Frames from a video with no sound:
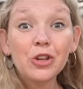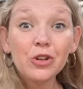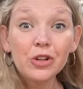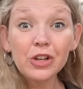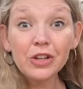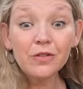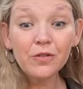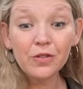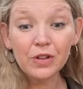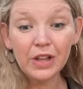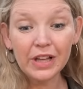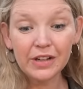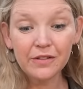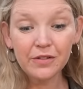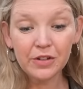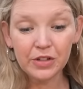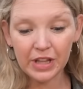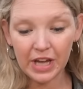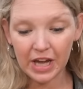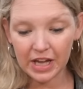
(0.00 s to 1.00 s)
you could
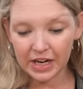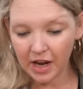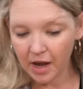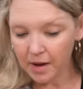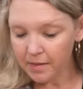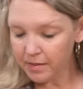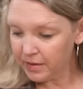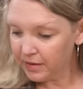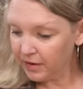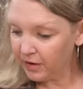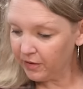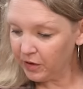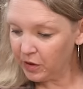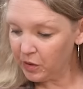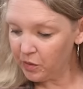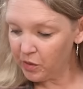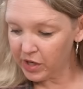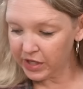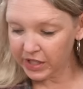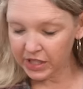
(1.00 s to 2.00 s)
flavor that up if
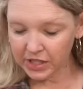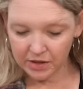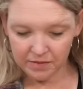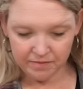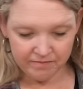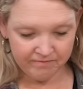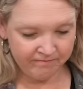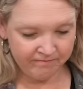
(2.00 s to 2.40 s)
you wanted.